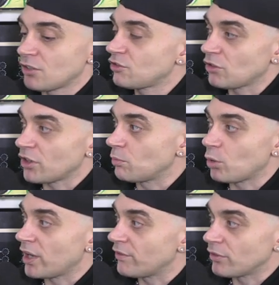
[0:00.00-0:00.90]
shot
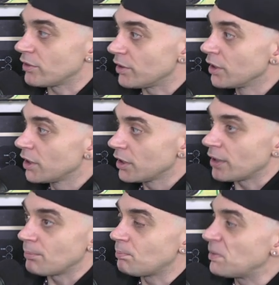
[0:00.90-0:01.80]
in whatever and
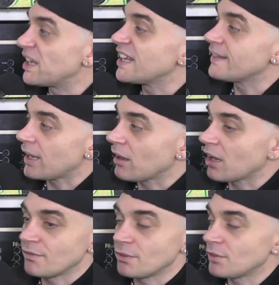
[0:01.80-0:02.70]
and being in that
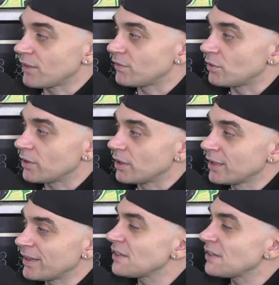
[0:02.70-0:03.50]
life. You don't have to do it.